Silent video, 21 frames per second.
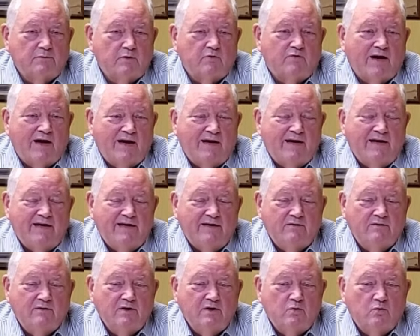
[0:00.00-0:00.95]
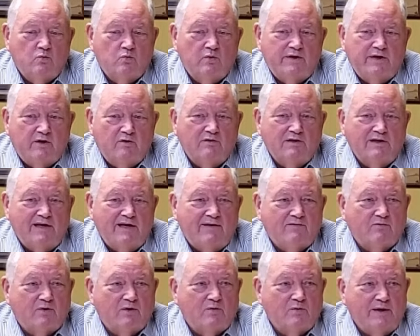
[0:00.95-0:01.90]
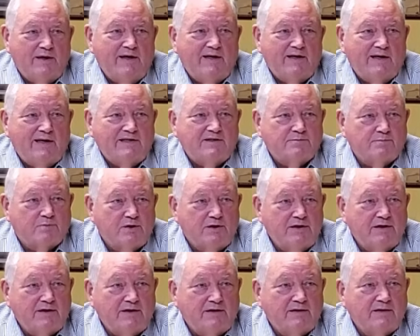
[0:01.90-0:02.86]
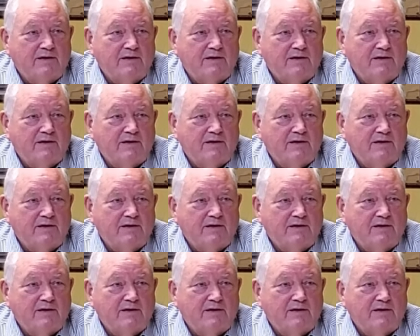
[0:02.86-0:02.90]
But right now, we only have what we had last spring.